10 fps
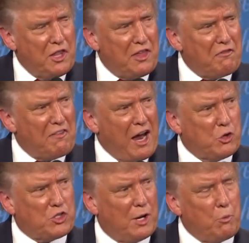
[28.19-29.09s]
They
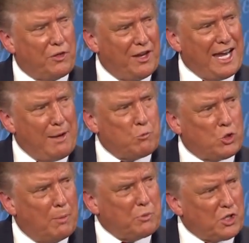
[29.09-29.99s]
found some with the name Trump,